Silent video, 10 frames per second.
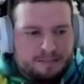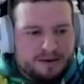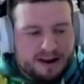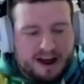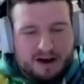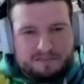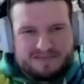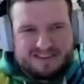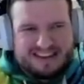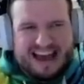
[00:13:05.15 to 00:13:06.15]

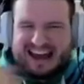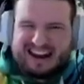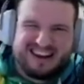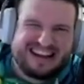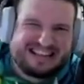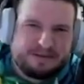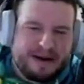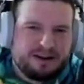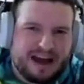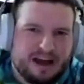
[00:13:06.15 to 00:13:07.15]
But yeah, like
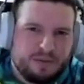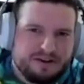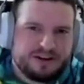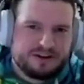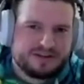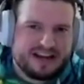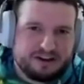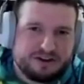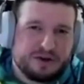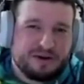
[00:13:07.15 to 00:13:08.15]
depending on how well you can do
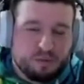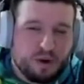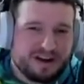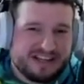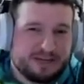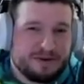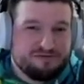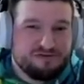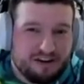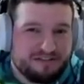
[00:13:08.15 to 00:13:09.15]
Sando 2, it works out to be
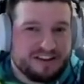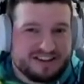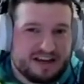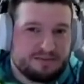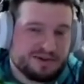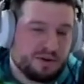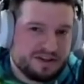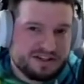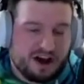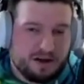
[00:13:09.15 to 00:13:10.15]
roughly the same
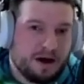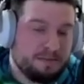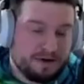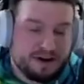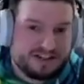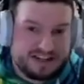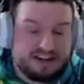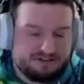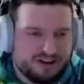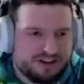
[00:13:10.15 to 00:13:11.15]
sort of time. I
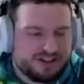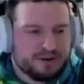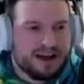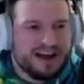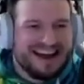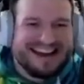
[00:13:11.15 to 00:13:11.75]
personally tried to do it.